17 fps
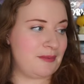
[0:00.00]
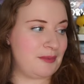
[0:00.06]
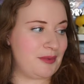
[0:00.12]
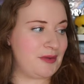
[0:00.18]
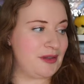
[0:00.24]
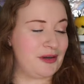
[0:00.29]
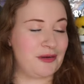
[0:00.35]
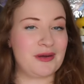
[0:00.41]

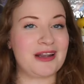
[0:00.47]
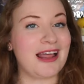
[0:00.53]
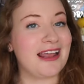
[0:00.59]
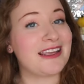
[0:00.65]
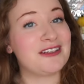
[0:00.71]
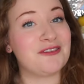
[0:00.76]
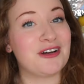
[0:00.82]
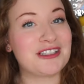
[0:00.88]
But you know what?
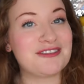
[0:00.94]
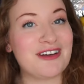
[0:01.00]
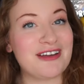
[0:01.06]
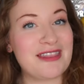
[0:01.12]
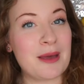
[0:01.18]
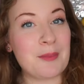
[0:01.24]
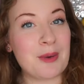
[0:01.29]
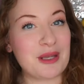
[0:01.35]
I can rectify
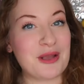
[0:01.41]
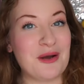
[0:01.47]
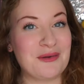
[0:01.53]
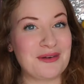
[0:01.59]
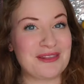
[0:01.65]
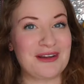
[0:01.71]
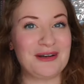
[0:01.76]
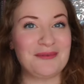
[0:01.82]
that by
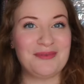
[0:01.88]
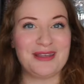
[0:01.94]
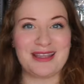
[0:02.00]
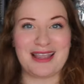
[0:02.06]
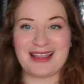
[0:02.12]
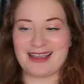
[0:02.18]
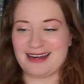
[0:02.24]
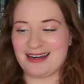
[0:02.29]
going there and
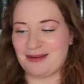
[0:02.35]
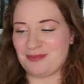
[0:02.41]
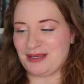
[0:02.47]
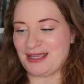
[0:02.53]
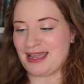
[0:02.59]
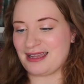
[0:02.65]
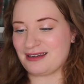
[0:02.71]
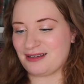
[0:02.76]
picking it up
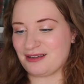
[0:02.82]
again,